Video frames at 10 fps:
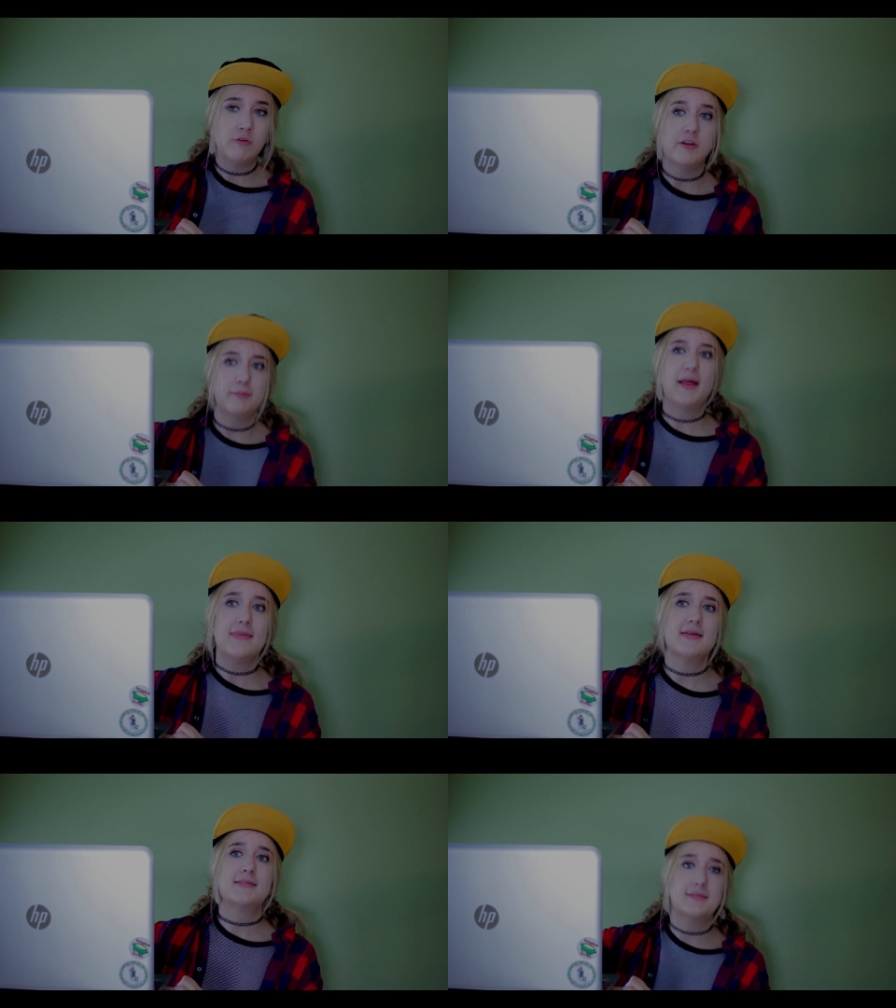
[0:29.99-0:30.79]
we
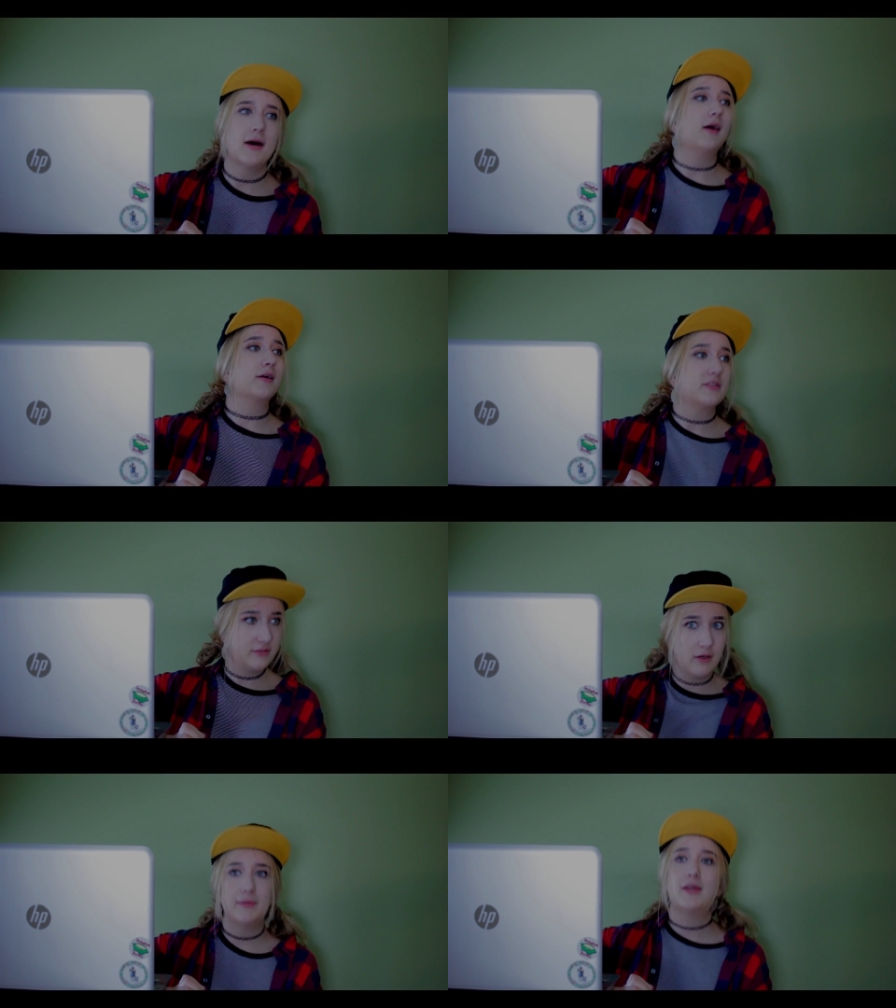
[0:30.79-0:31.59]
played this song.
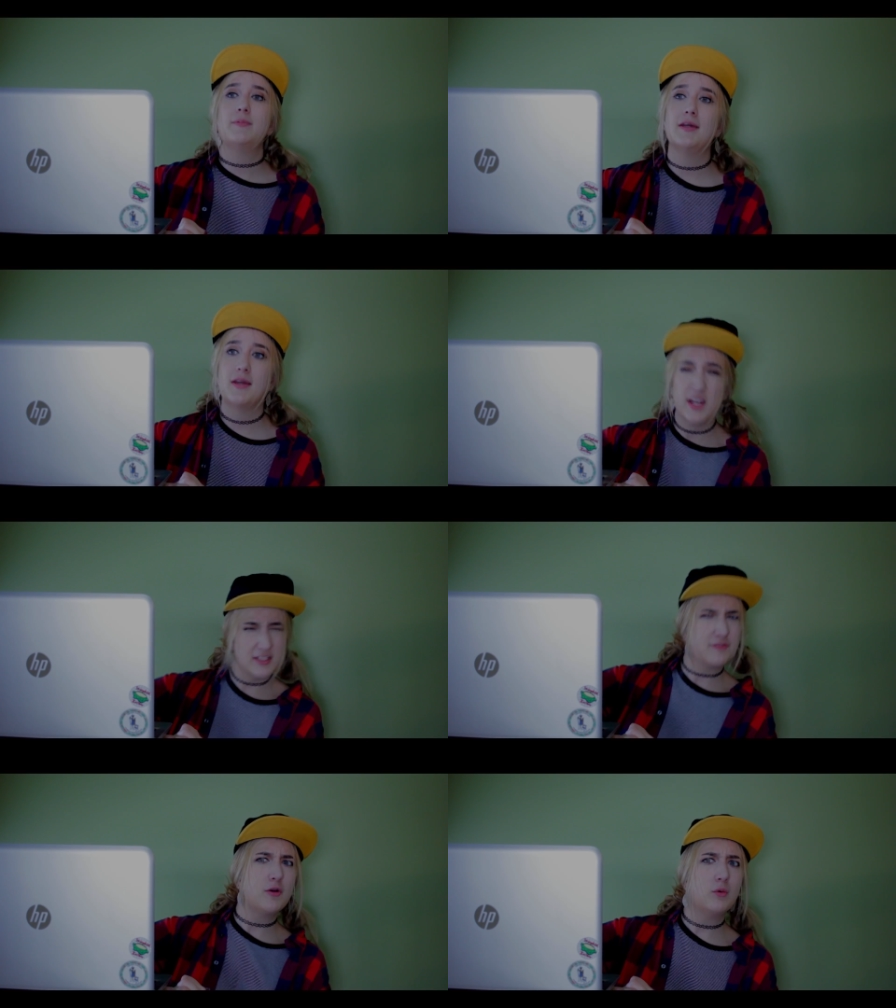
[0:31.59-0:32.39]
So maybe
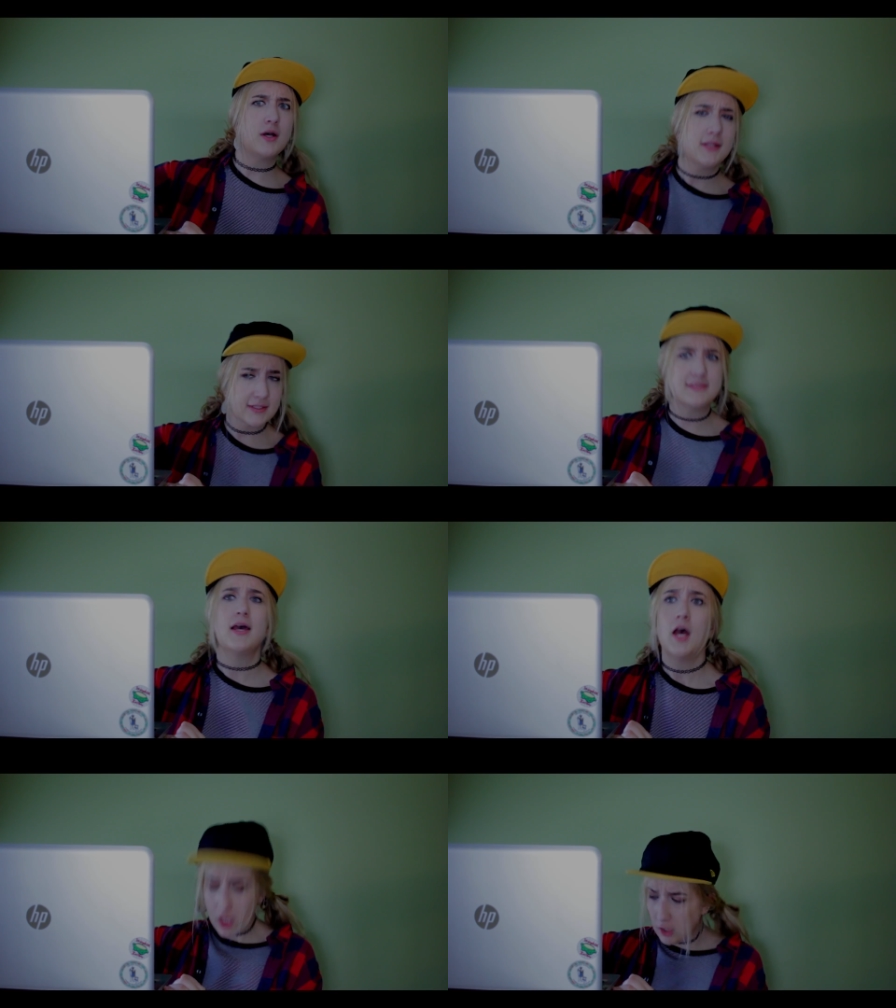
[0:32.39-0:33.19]
a different one next?
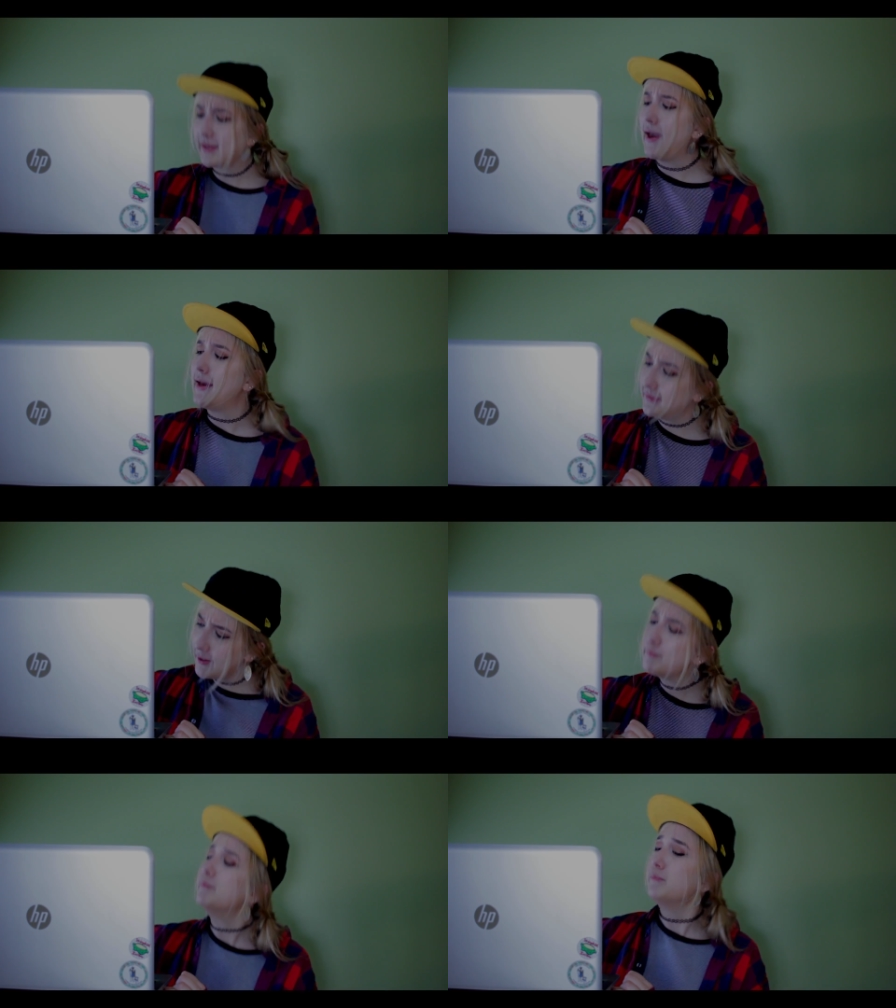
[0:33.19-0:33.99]
Okay,
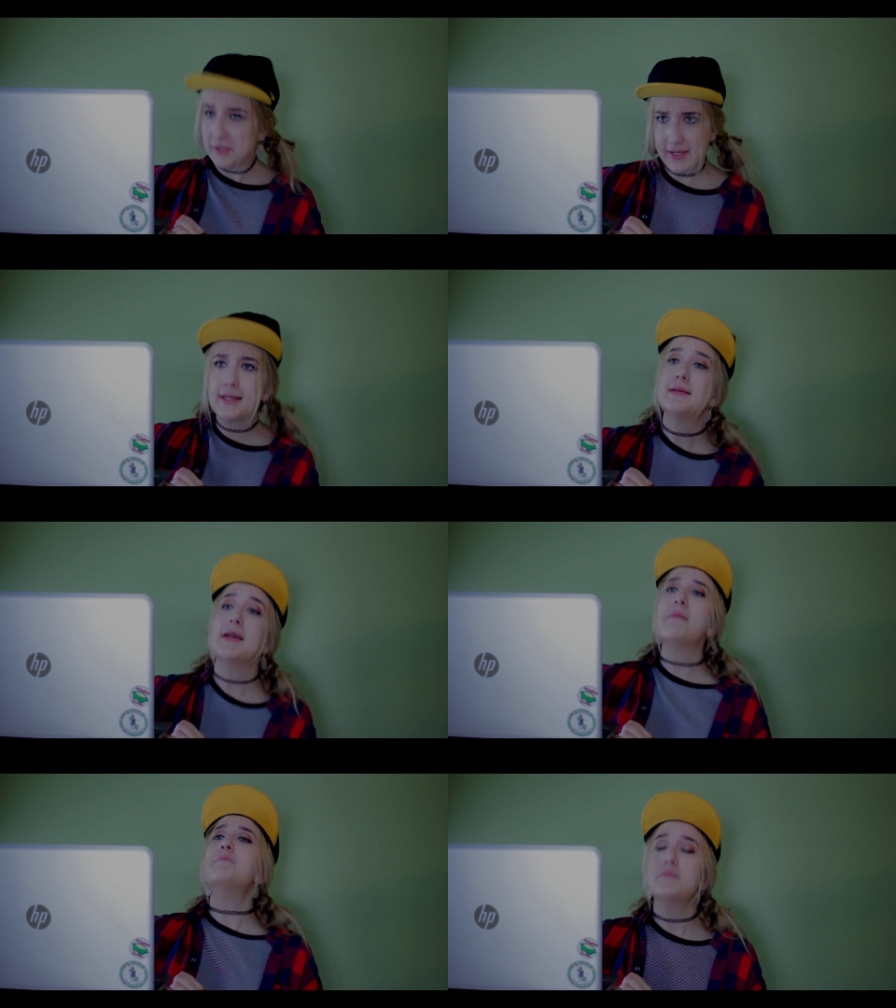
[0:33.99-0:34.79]
yep, played,
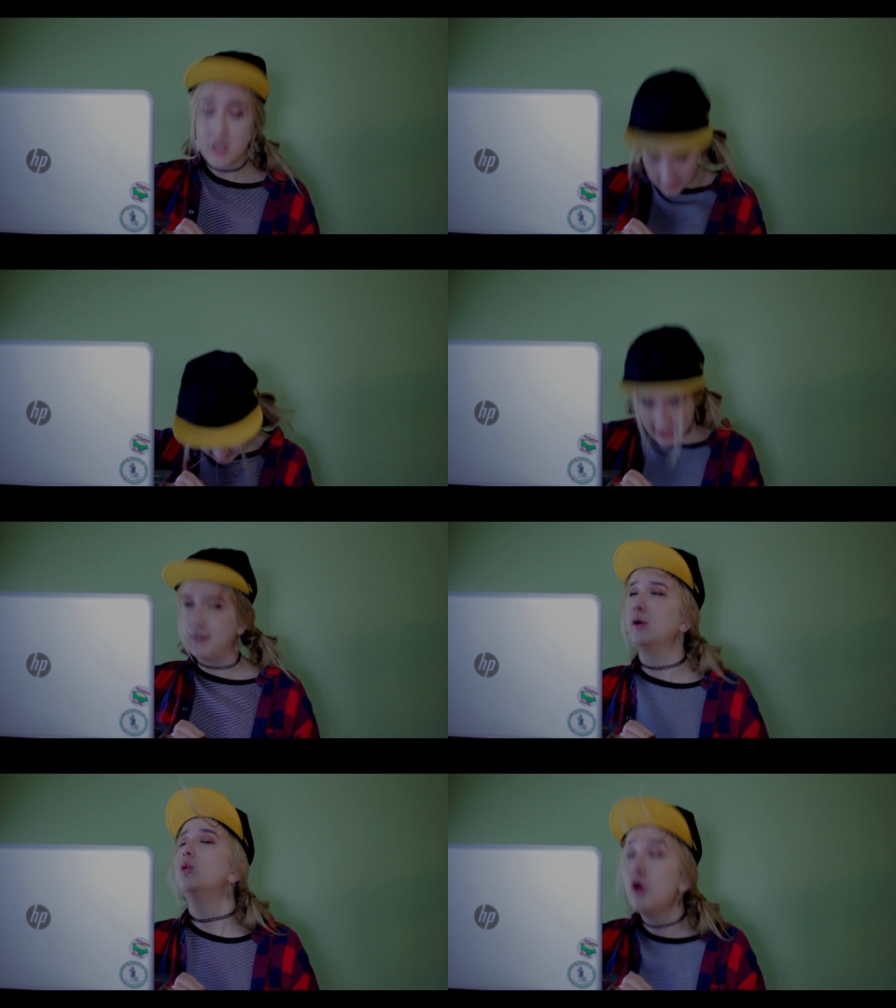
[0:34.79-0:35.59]
yep,
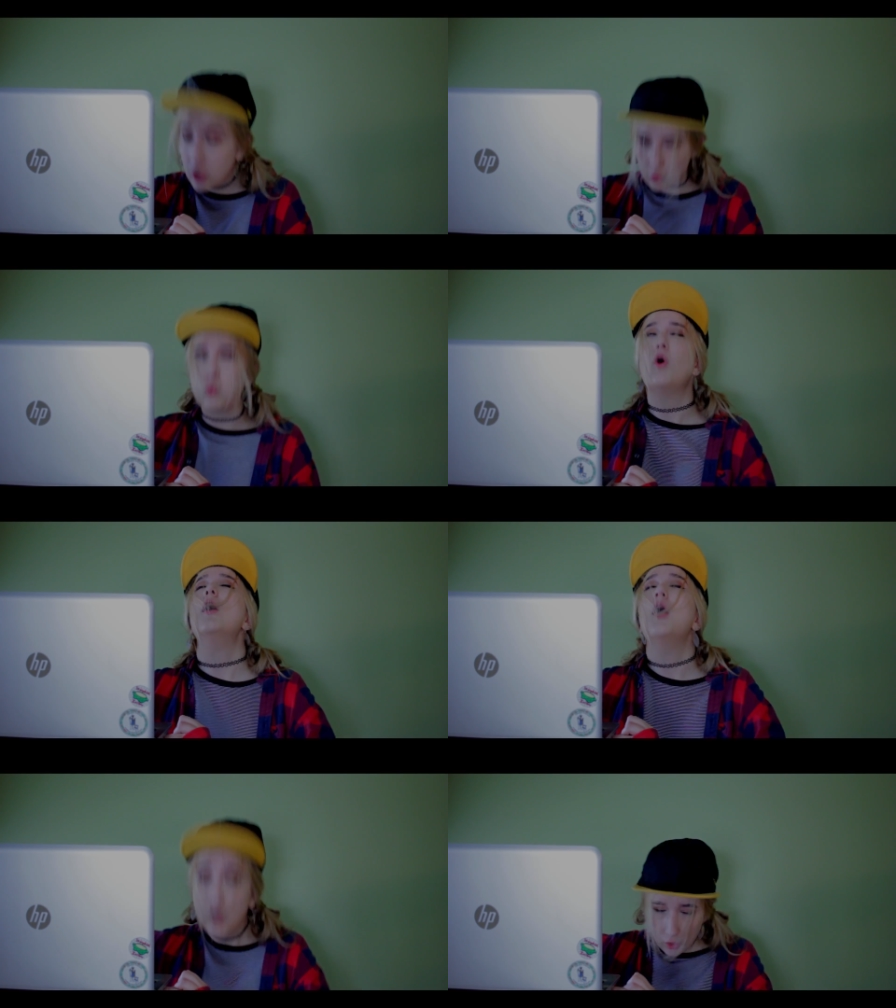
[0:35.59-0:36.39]
again. Woo! Woo!
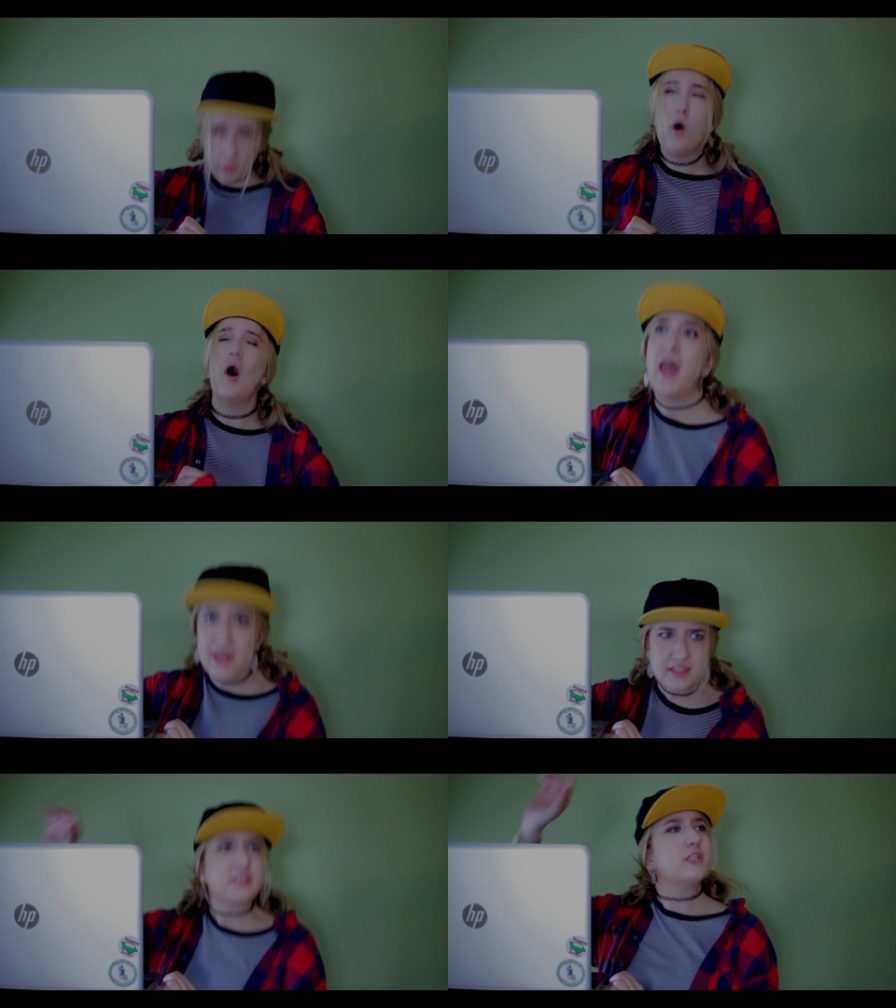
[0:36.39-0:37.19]

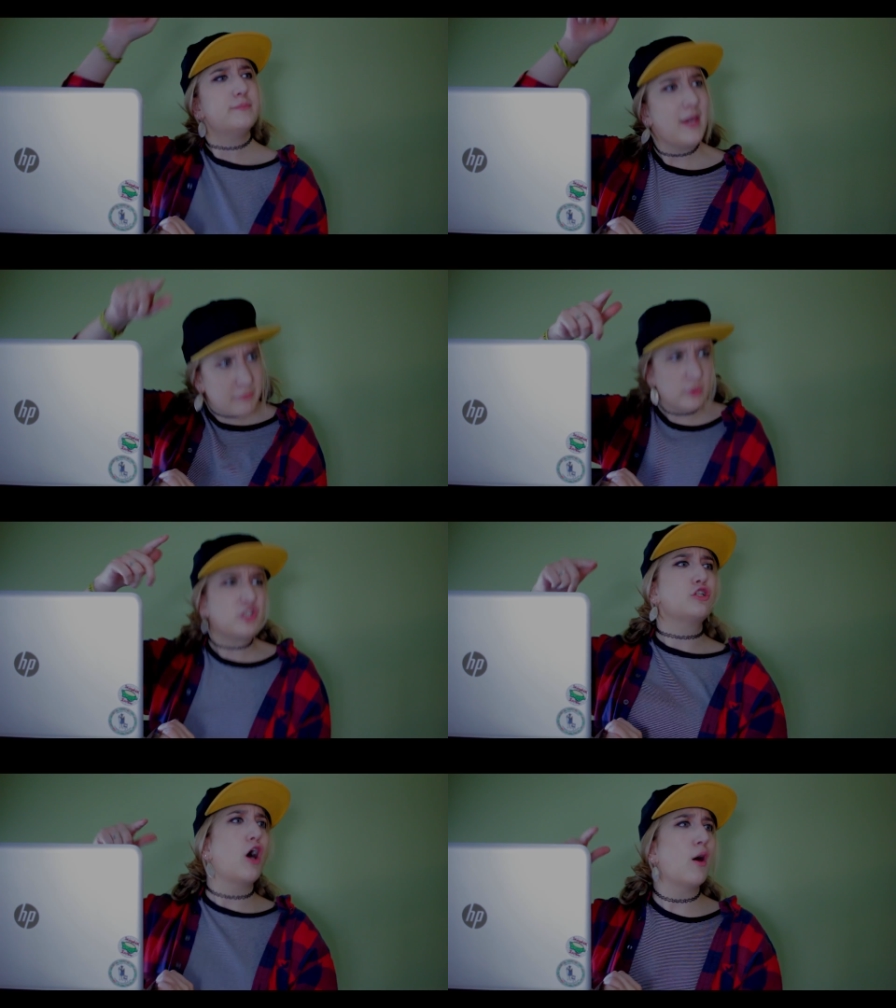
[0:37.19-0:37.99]
I think just maybe
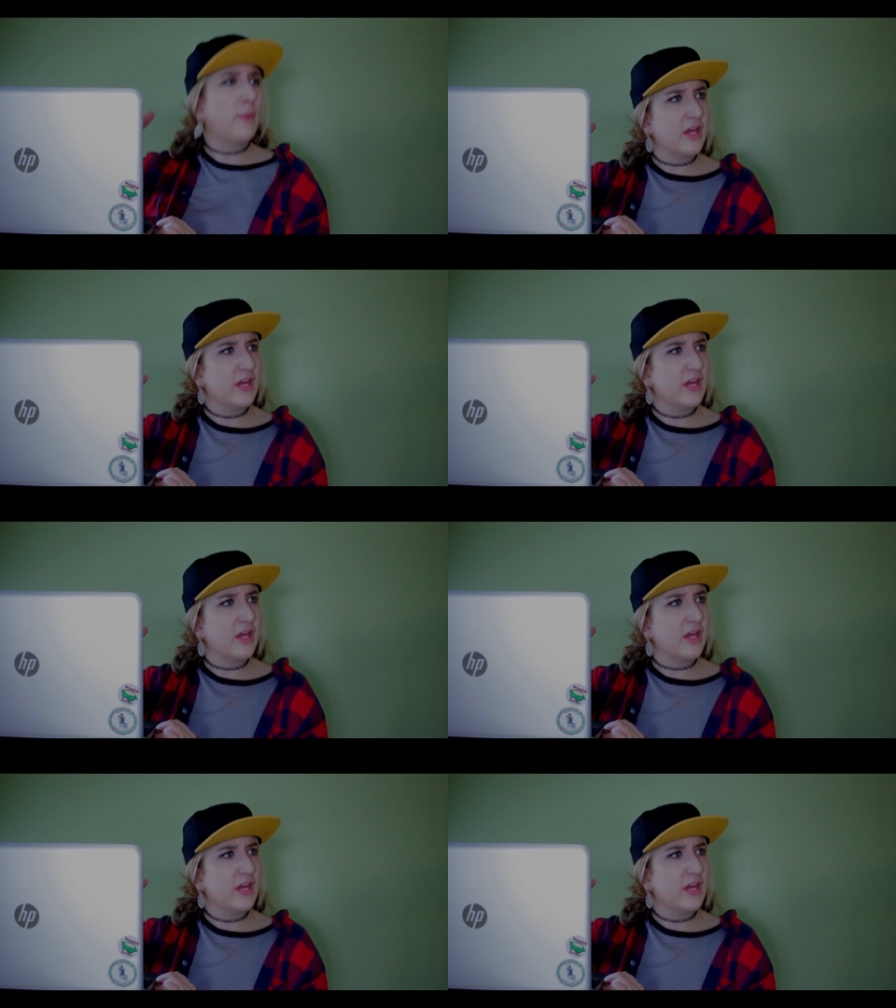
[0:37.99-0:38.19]
we should all